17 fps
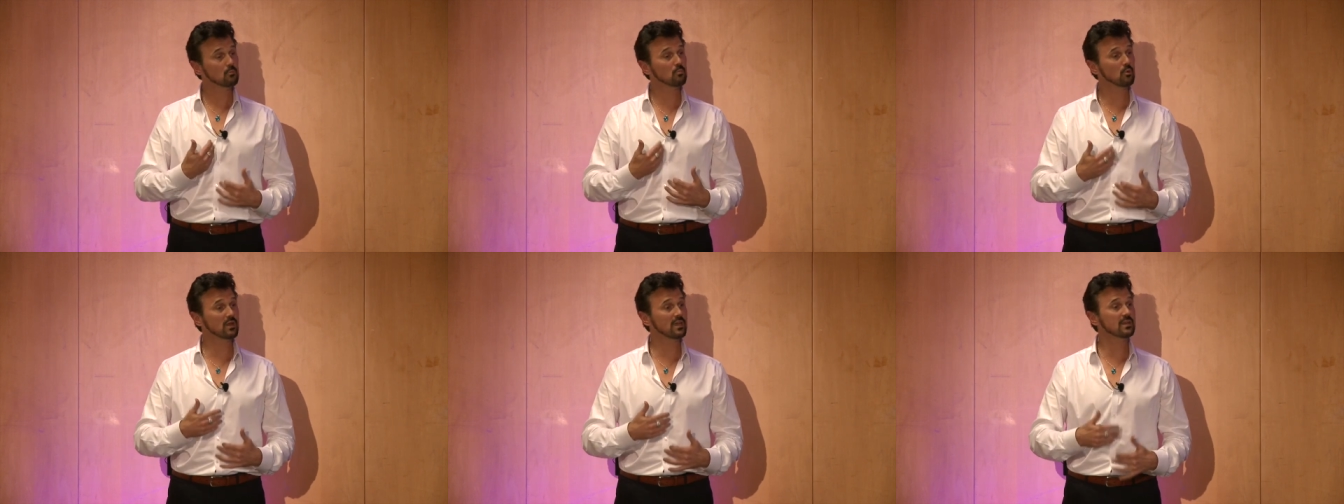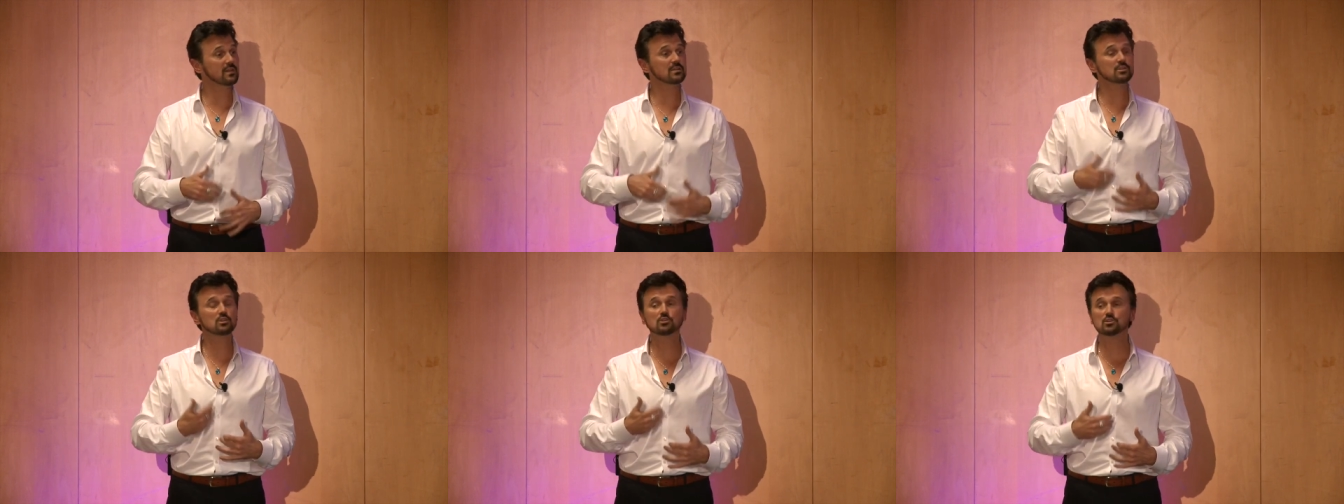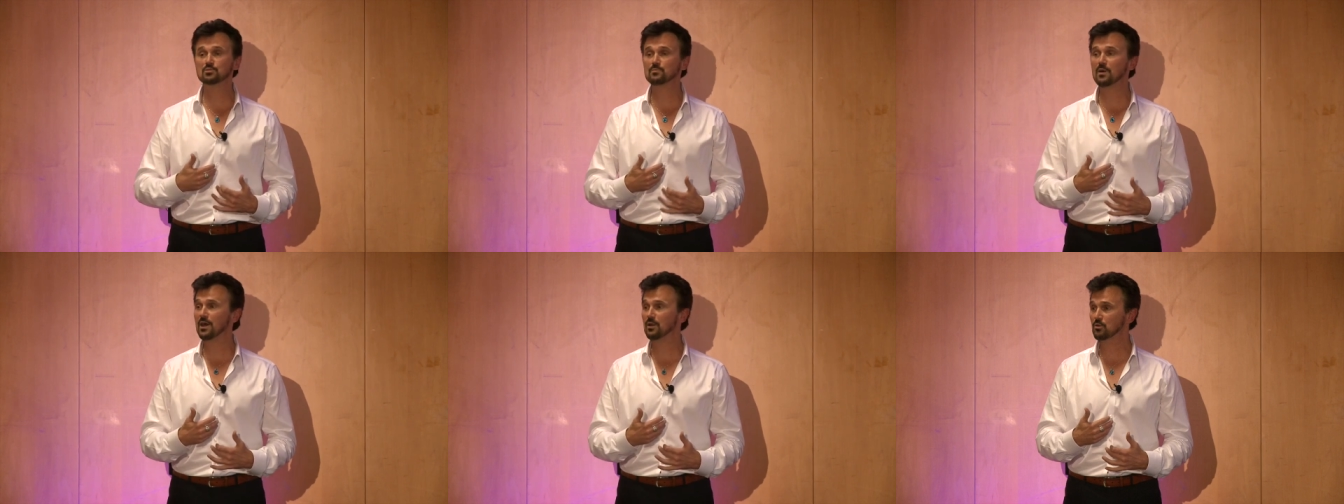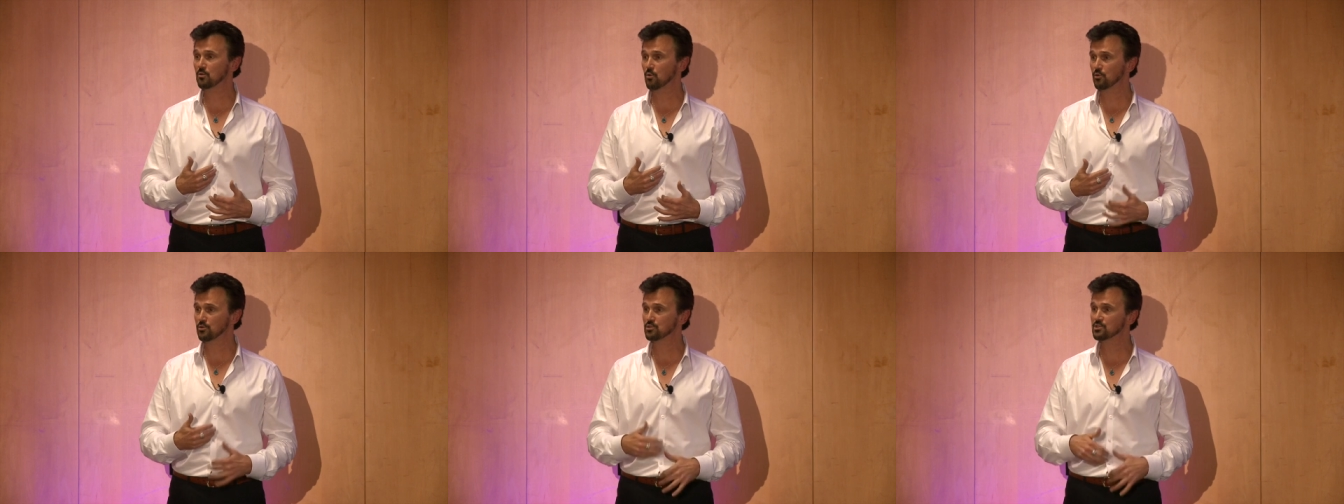bring it into your spinal
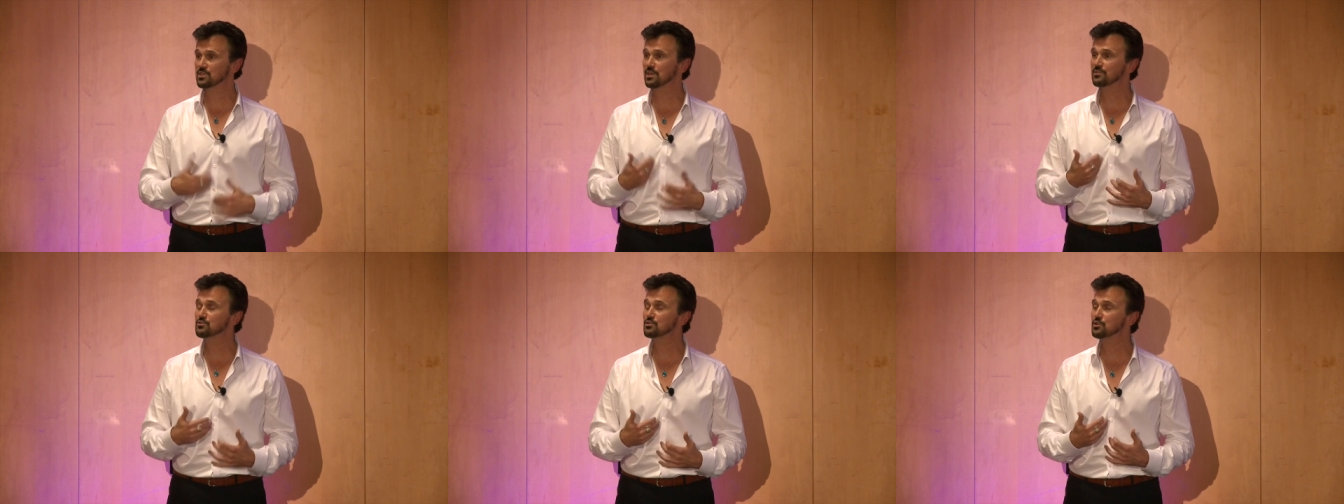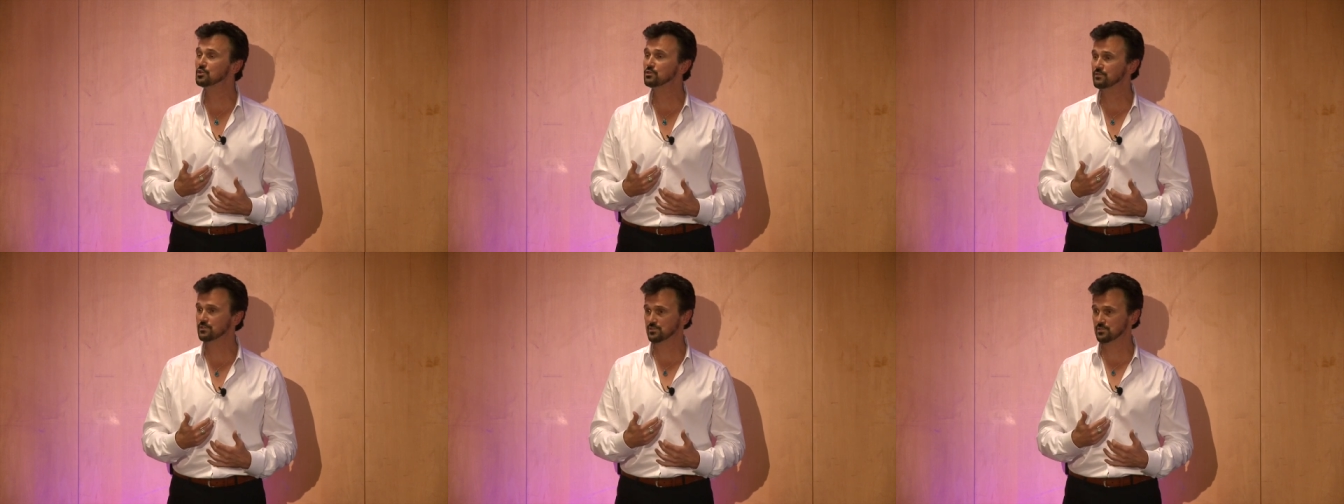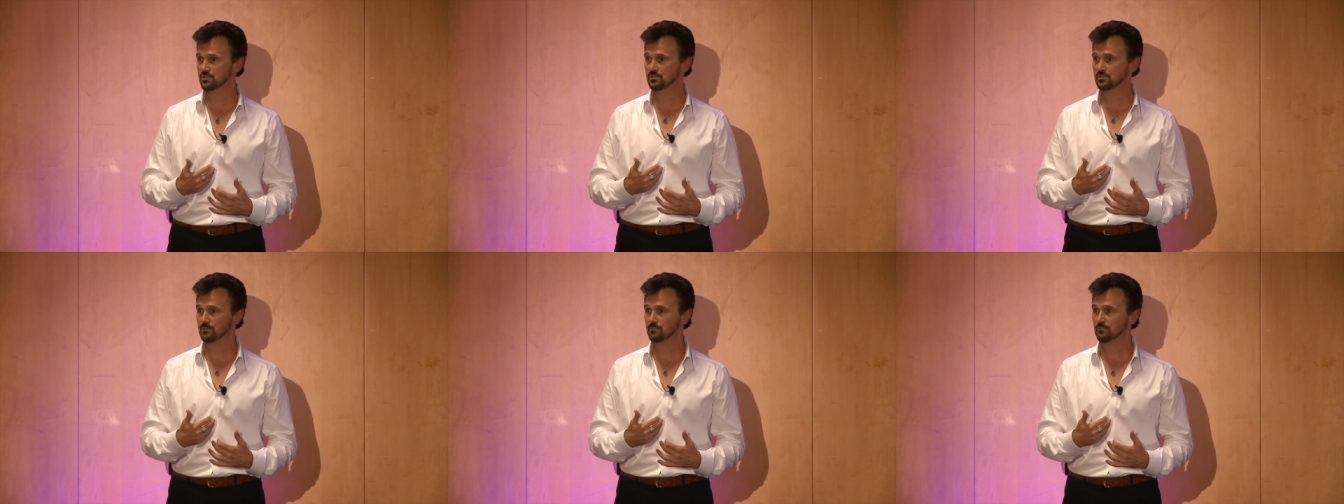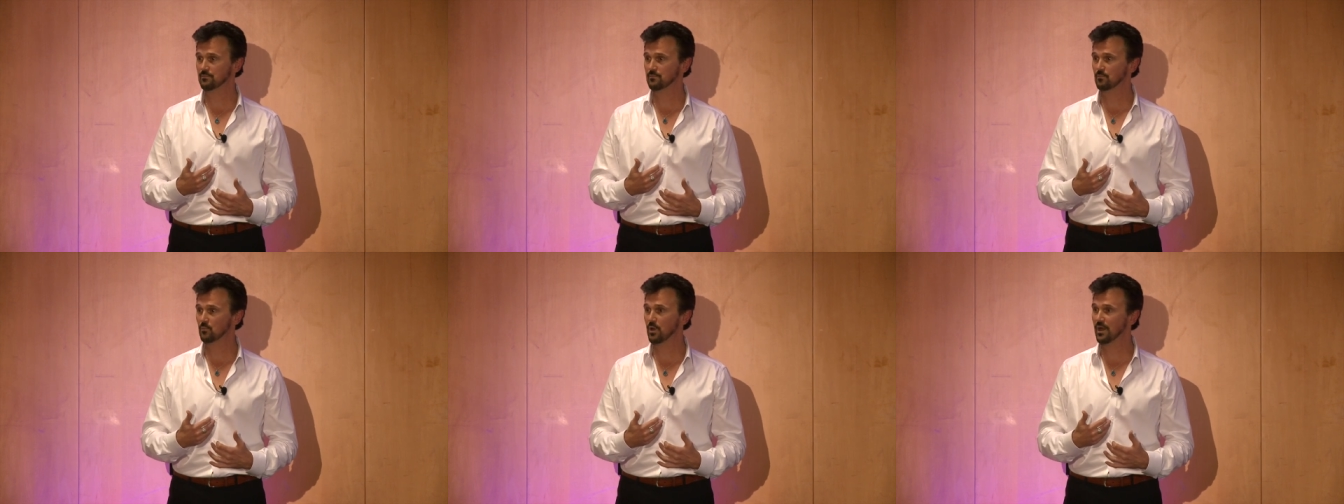cord, your central nervous system,
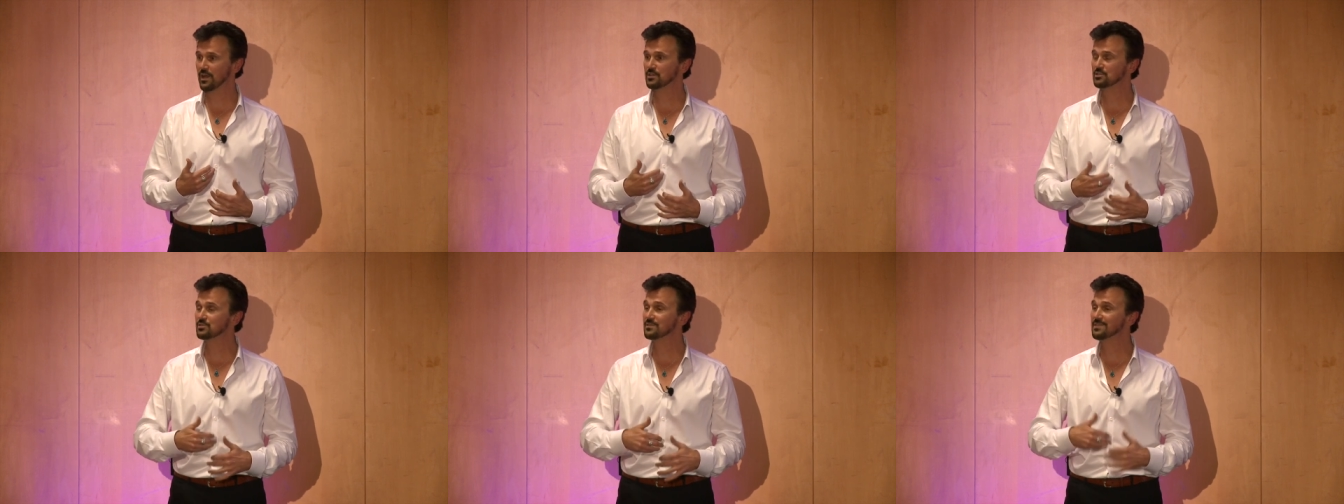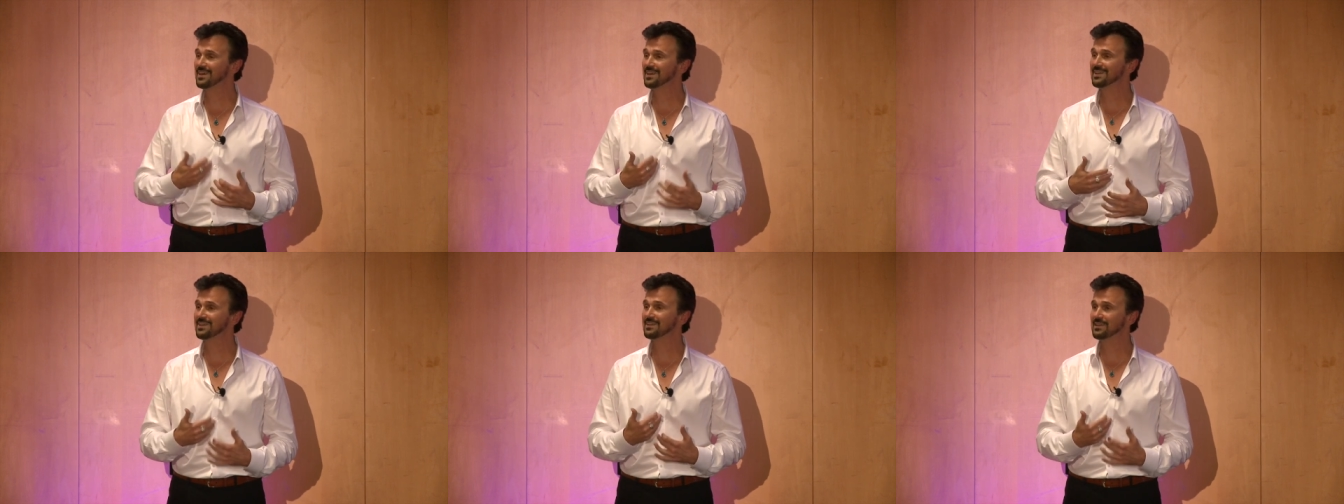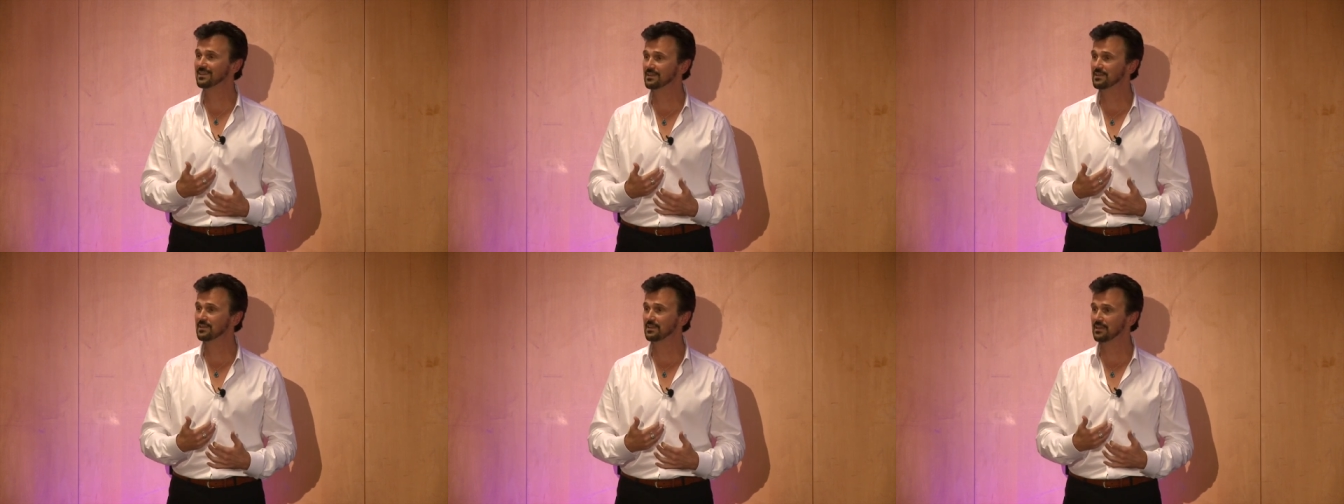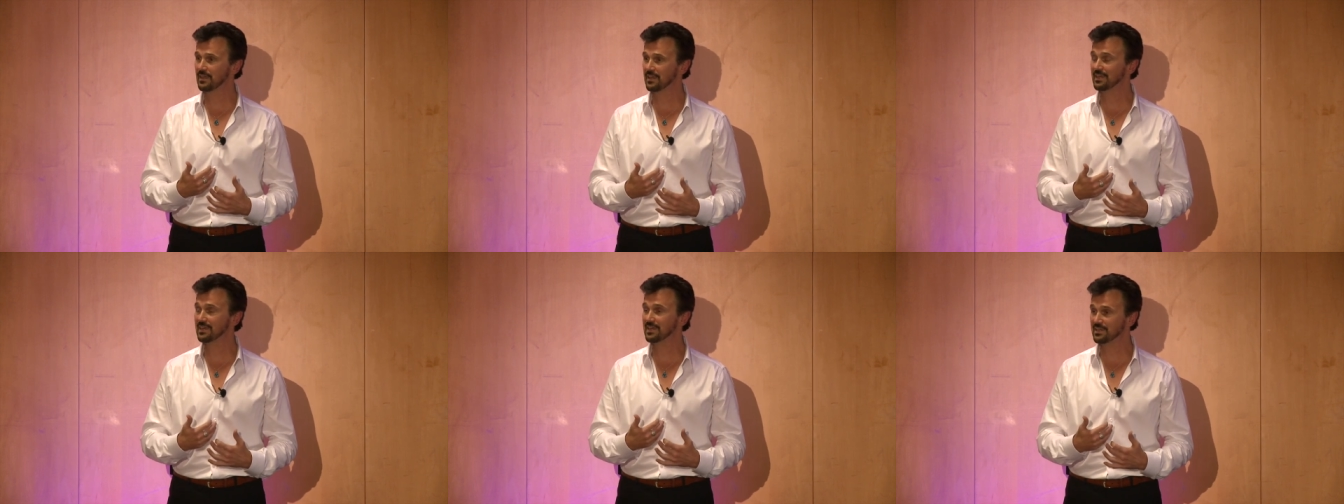right? So then it,
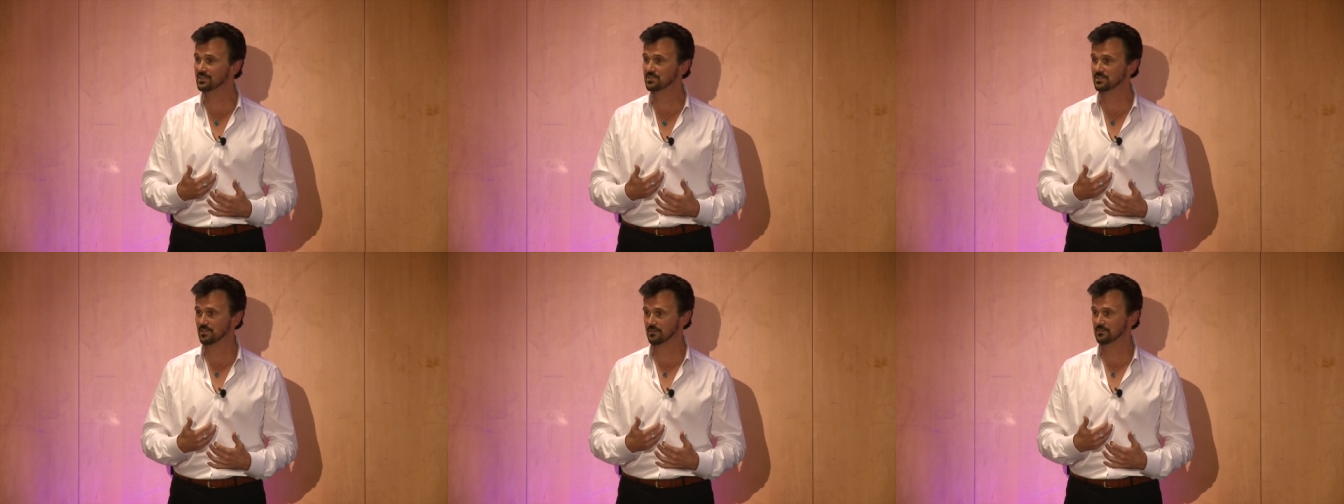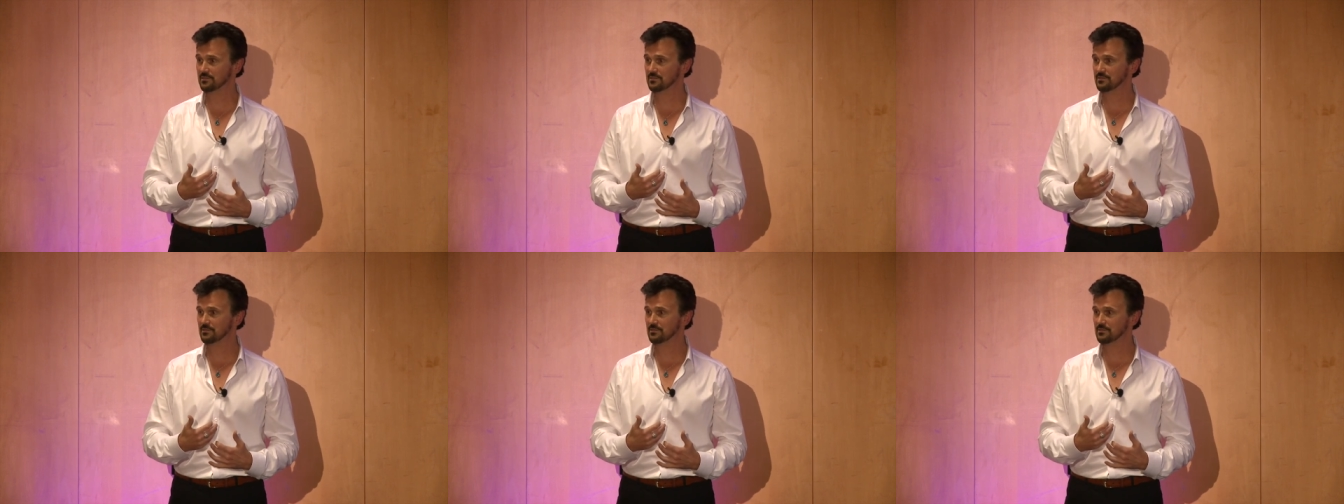it gets it,